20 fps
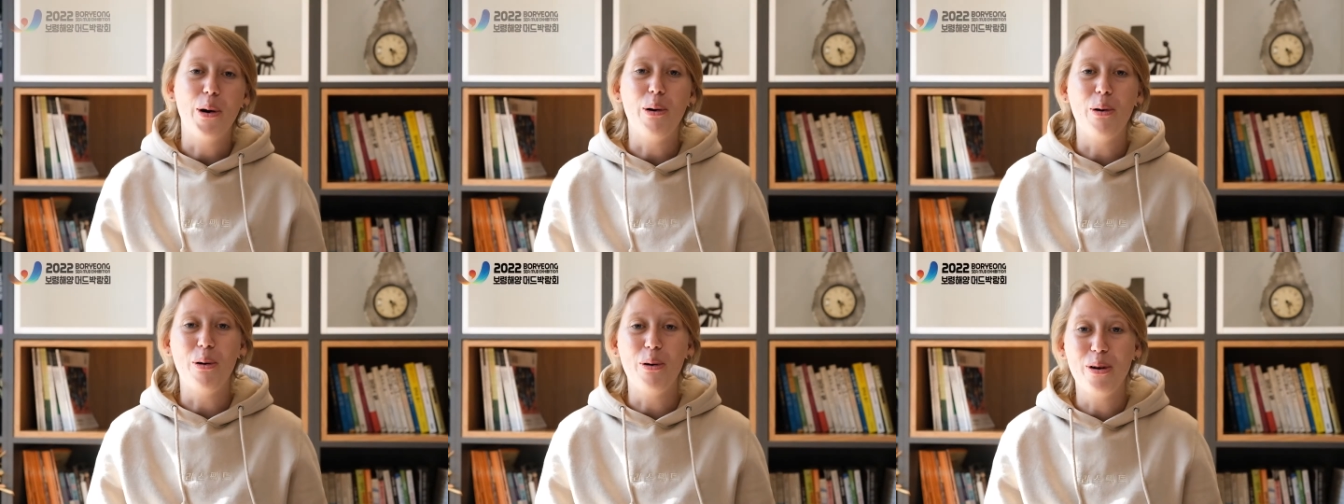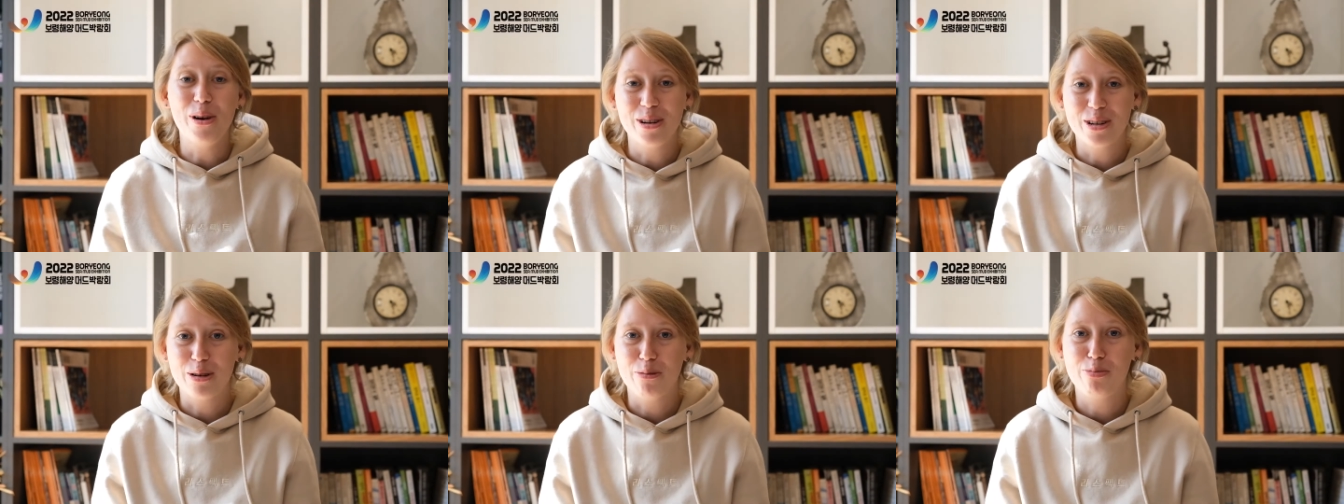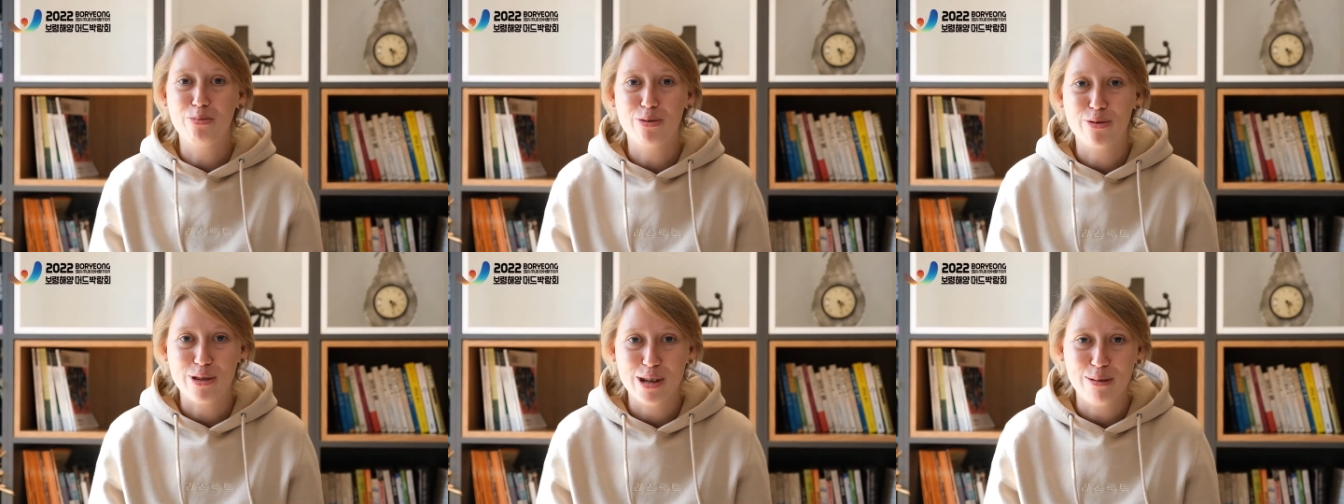or the
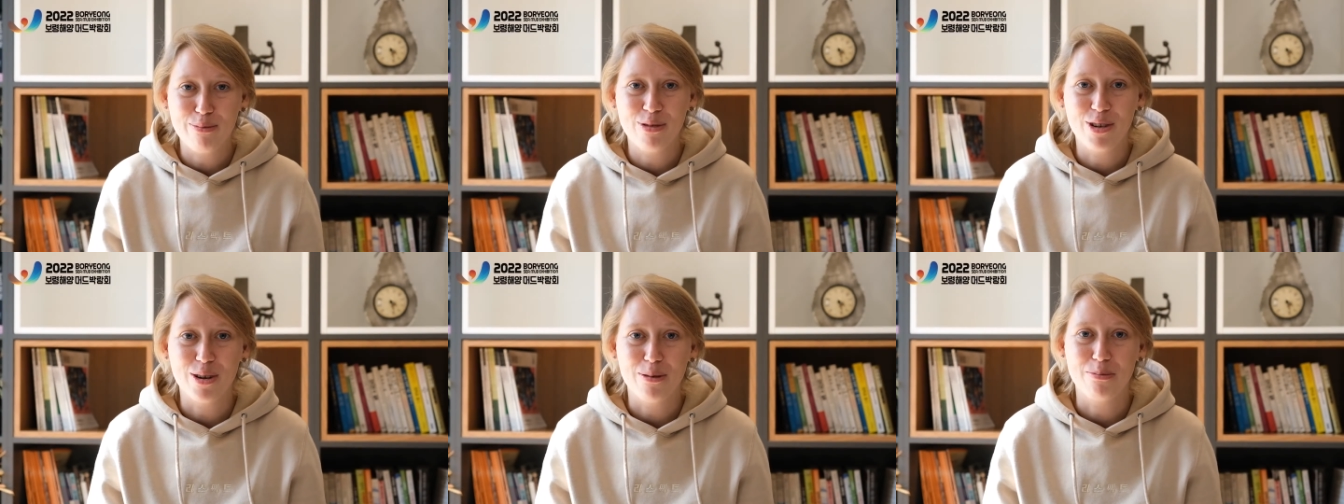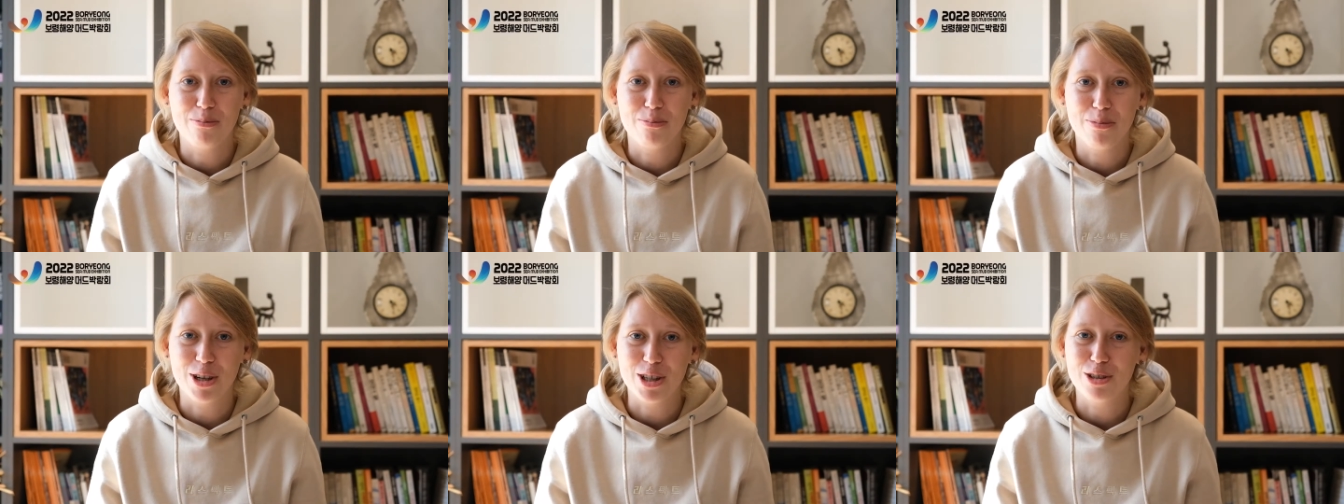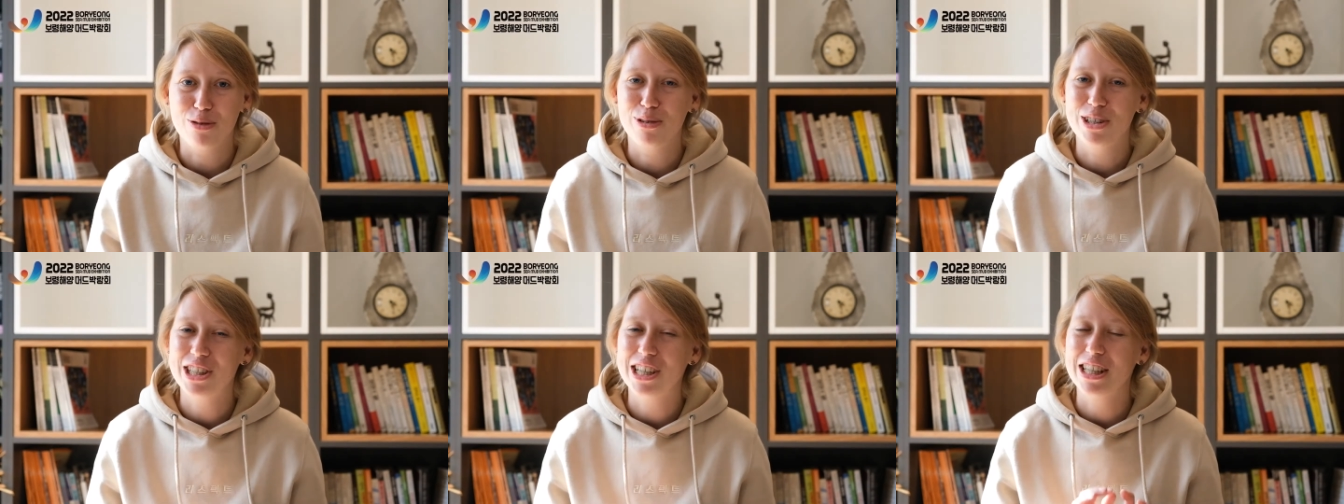premium
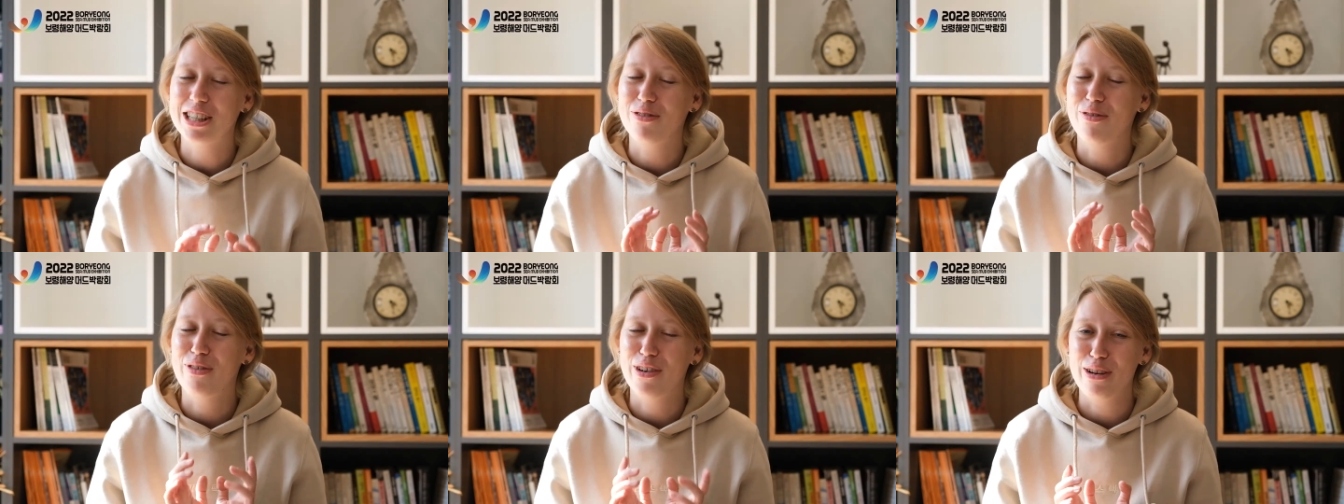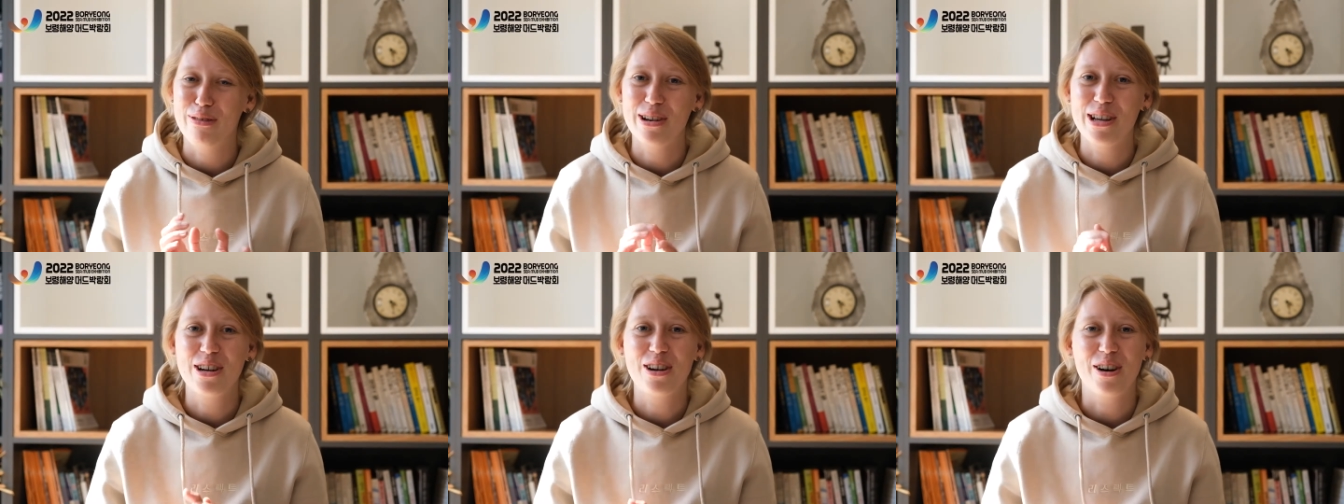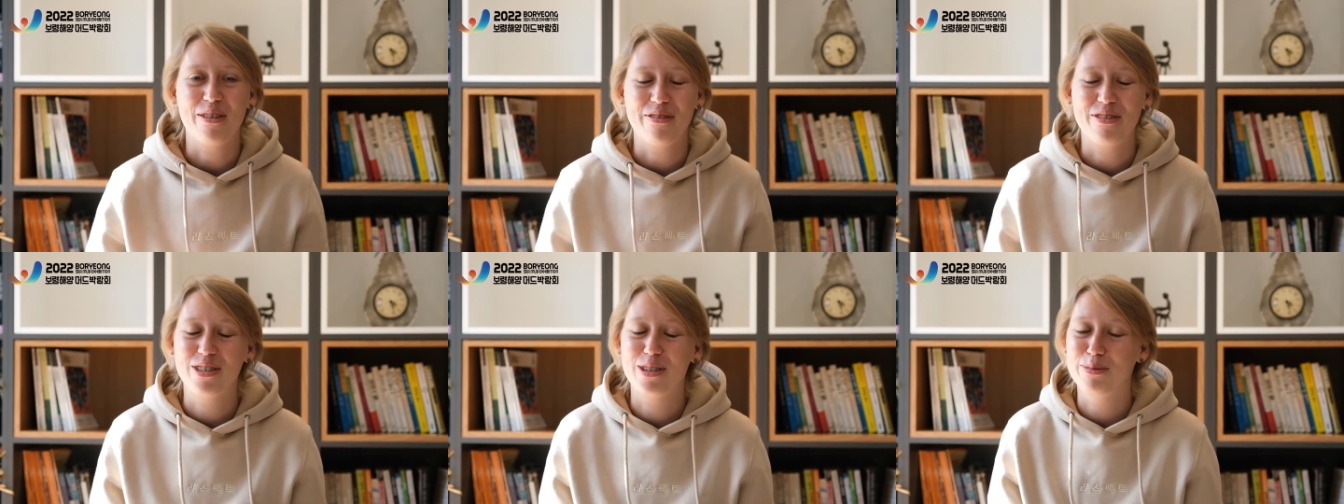bus, which has very
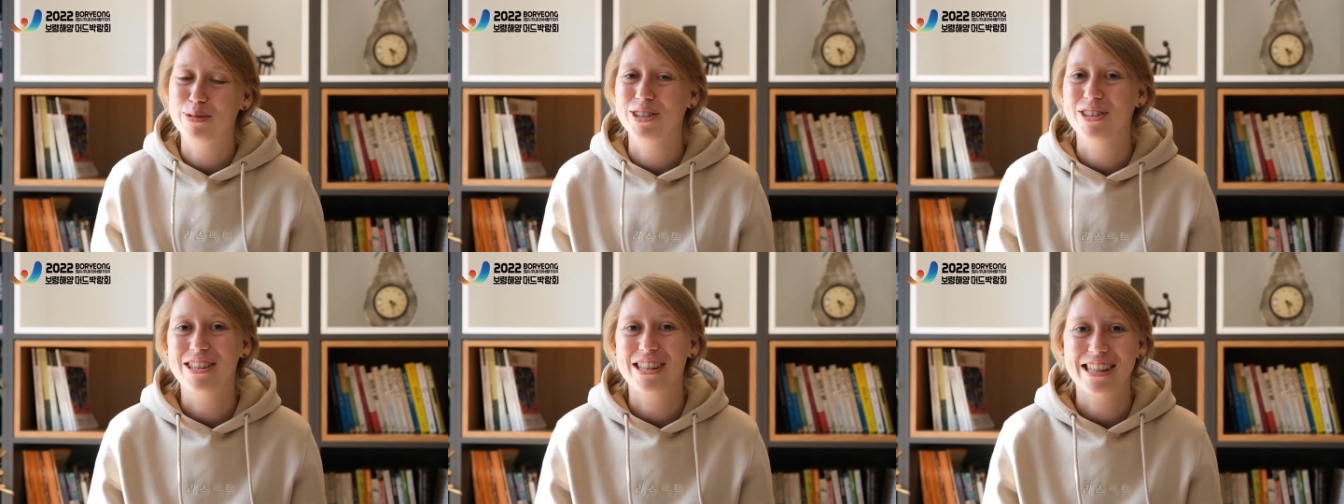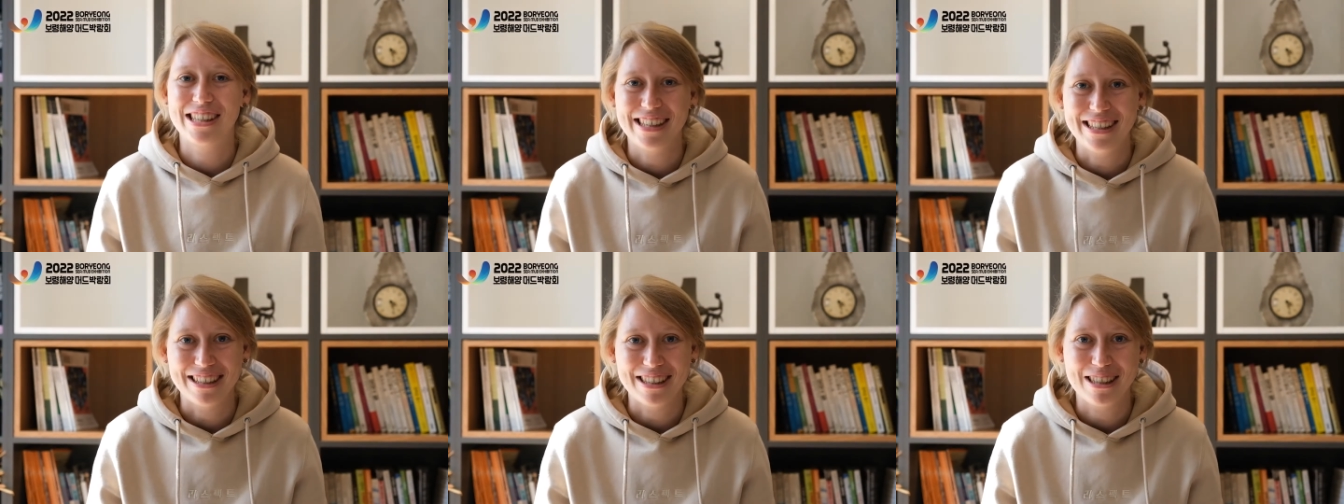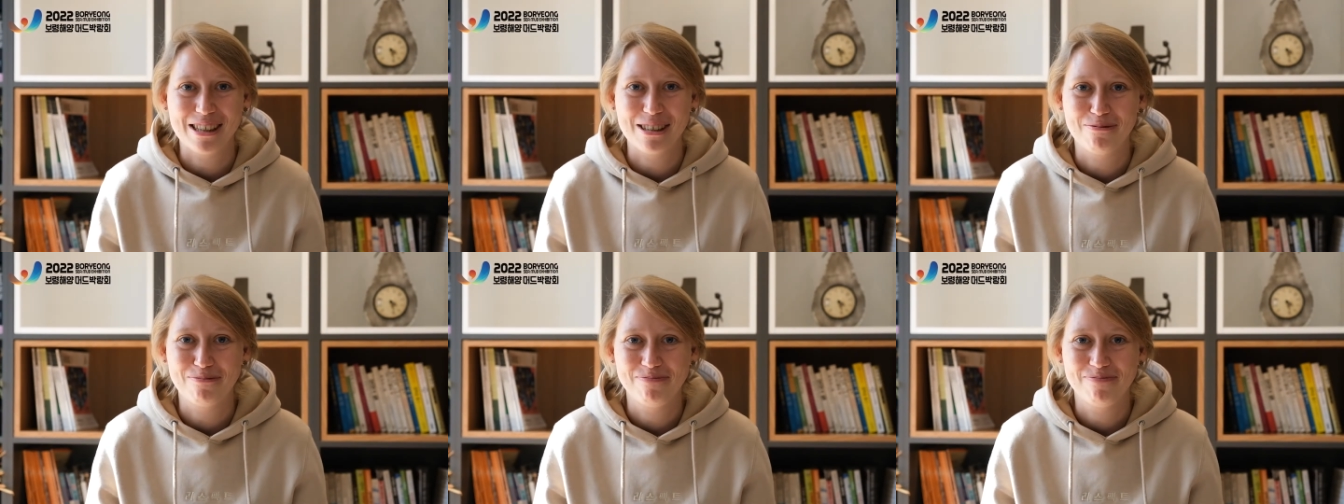comfortable
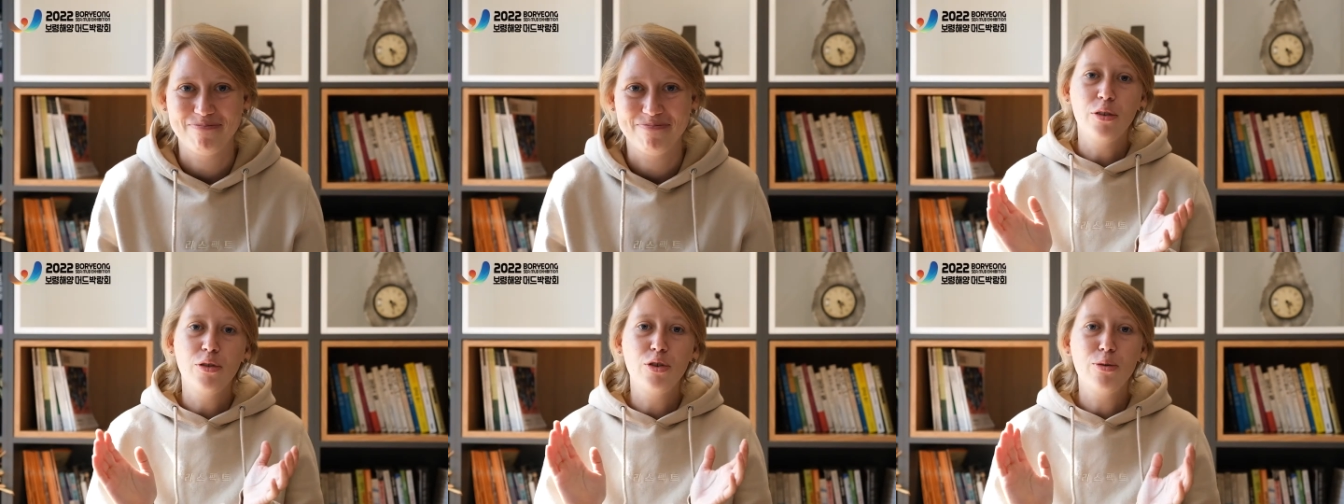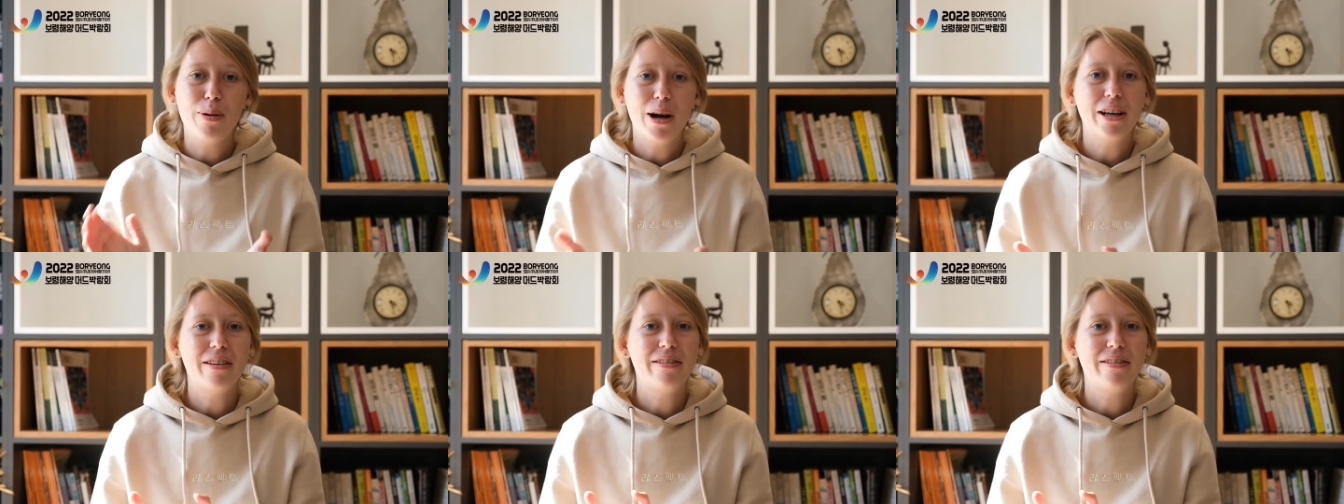seats. To buy